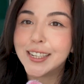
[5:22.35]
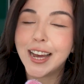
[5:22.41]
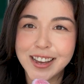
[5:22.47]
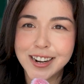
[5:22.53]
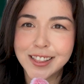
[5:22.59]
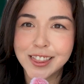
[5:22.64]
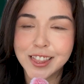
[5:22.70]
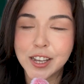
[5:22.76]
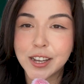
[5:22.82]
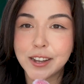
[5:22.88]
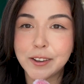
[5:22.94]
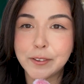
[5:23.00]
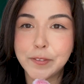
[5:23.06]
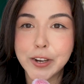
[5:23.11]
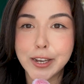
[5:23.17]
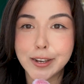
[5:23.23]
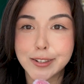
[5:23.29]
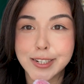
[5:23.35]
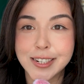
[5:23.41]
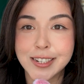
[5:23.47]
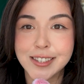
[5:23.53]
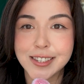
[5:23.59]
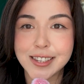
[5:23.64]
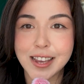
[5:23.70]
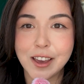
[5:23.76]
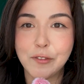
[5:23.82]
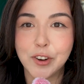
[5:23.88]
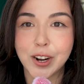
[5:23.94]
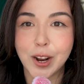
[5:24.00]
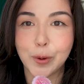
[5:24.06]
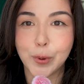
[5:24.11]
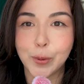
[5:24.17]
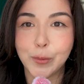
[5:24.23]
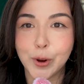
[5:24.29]
Then the video didn't save when I
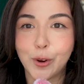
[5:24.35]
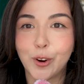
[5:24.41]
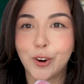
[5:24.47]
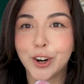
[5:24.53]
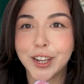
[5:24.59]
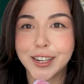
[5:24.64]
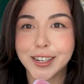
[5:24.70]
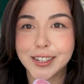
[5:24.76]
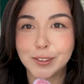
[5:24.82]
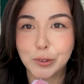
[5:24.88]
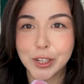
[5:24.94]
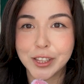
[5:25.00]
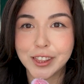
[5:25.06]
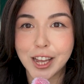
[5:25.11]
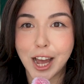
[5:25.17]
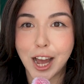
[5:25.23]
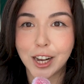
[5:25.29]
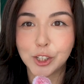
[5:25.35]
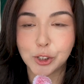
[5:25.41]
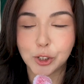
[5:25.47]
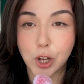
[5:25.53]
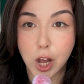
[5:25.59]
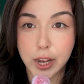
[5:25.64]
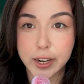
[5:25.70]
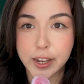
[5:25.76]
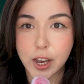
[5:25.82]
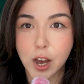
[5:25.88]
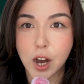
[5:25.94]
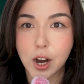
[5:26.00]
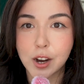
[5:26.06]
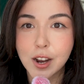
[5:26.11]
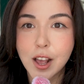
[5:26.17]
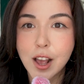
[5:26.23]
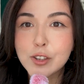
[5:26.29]
re-recorded with the actual
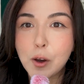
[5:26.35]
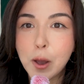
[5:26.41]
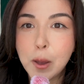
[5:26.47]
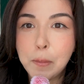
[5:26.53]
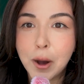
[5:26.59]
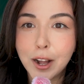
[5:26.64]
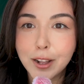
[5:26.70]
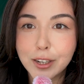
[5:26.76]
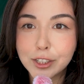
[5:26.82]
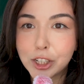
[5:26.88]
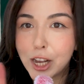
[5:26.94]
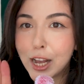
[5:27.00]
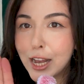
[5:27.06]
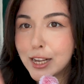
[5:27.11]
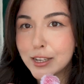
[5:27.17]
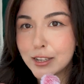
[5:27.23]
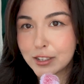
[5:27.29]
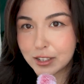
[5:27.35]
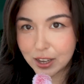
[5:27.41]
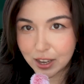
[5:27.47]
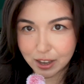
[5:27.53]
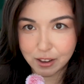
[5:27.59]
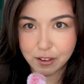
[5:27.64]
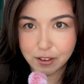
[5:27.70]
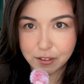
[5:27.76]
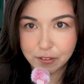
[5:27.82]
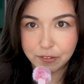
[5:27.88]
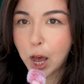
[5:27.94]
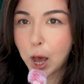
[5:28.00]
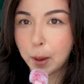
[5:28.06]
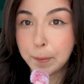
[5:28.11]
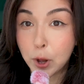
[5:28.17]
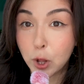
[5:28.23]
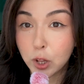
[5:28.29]
audio. So I apologize if
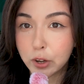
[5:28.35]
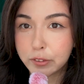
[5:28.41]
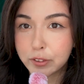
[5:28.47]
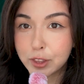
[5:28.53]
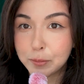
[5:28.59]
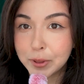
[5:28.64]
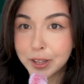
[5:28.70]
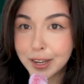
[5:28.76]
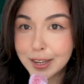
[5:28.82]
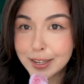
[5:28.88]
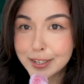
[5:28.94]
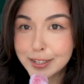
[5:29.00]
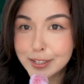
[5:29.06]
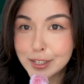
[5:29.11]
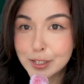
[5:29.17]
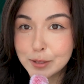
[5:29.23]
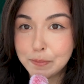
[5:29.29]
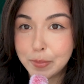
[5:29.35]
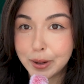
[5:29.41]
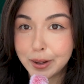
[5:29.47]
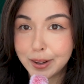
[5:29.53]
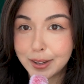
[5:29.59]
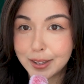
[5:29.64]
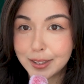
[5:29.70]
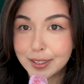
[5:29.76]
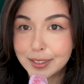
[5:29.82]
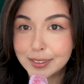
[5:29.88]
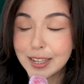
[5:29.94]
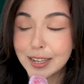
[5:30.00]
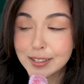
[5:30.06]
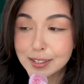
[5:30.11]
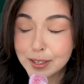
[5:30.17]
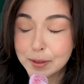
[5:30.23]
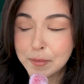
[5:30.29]
I'm all over the place, but
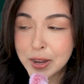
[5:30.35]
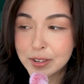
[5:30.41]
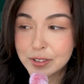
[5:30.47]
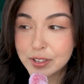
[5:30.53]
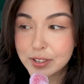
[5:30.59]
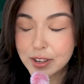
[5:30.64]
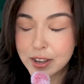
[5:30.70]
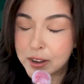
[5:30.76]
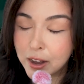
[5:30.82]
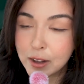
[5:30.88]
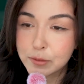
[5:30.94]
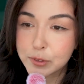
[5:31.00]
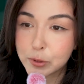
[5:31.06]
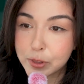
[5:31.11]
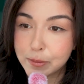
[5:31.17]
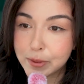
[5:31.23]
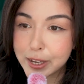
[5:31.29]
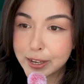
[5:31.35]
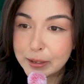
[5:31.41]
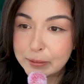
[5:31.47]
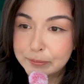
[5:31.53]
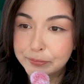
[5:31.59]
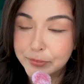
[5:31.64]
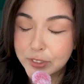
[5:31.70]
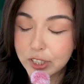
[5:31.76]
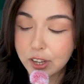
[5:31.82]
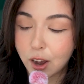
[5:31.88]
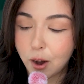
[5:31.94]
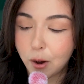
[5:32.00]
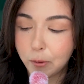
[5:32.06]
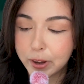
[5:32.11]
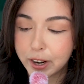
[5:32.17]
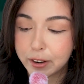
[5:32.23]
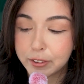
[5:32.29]
that's the mess that comes with me. So
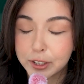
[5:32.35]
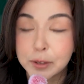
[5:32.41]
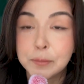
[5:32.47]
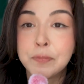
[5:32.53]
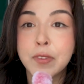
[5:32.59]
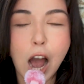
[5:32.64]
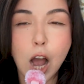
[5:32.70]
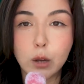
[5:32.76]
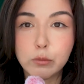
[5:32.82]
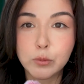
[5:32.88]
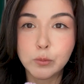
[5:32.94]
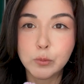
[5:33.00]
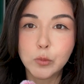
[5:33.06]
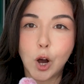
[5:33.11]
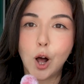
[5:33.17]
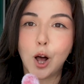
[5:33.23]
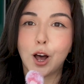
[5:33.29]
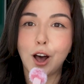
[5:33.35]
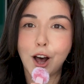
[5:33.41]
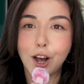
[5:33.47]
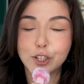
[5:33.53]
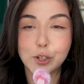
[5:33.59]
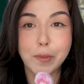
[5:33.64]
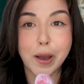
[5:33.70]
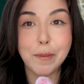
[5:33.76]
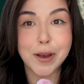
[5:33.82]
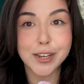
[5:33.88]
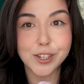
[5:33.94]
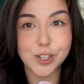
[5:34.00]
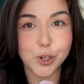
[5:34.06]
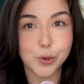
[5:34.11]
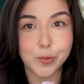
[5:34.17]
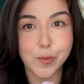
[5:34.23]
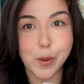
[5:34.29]
whatever. I'll do my best
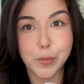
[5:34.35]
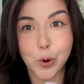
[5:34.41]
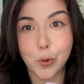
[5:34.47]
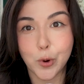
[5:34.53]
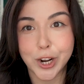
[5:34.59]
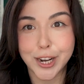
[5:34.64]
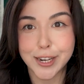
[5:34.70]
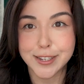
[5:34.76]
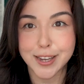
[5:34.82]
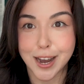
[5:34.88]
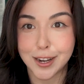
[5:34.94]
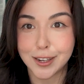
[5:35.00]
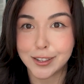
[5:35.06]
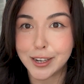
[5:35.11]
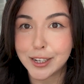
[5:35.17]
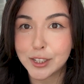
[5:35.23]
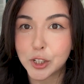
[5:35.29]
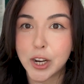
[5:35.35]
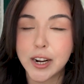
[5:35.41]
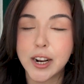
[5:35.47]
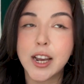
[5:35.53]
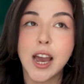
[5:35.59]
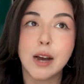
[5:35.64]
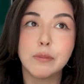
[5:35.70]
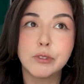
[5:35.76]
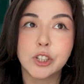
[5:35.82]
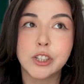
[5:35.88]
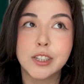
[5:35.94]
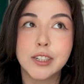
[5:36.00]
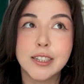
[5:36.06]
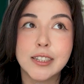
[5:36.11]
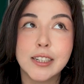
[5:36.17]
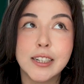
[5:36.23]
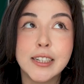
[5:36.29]
to remember what exactly I try to capture
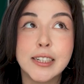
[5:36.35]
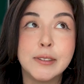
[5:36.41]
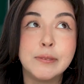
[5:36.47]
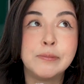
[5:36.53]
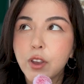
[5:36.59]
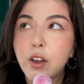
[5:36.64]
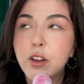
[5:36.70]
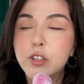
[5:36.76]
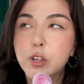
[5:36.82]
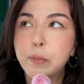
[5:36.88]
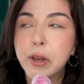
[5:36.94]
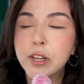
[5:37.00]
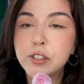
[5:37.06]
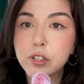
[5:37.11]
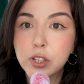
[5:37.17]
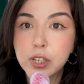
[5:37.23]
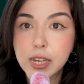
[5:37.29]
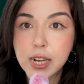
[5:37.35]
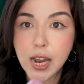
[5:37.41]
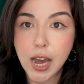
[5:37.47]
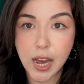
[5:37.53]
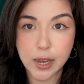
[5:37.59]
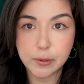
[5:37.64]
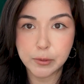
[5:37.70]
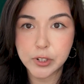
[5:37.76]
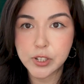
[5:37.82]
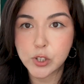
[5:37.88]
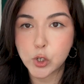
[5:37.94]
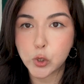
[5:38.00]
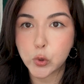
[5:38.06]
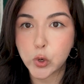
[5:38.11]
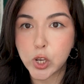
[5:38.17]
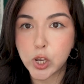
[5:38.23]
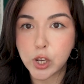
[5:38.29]
in it. So penciling, I was
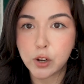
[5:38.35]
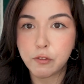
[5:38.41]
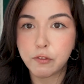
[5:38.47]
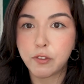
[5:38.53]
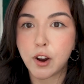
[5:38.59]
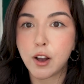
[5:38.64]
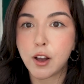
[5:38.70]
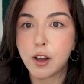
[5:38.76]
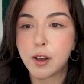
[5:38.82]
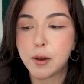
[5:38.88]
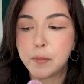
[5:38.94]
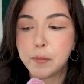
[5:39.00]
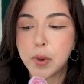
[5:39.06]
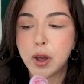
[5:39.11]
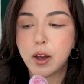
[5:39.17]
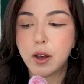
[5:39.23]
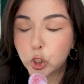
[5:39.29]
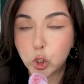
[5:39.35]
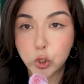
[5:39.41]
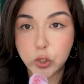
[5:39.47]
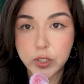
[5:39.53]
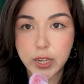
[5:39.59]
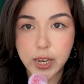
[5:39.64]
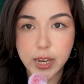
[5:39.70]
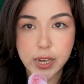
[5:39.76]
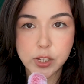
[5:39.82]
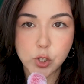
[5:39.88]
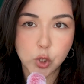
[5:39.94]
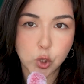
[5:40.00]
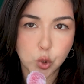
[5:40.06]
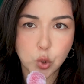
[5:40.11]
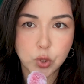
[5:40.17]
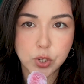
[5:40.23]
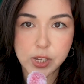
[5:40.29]
doing from Tuesday
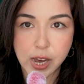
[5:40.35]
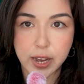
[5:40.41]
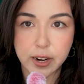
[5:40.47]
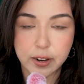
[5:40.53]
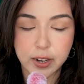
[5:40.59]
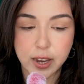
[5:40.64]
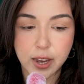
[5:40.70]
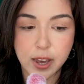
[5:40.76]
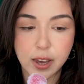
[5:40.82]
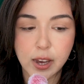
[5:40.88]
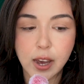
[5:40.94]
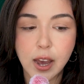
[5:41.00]
to Saturday.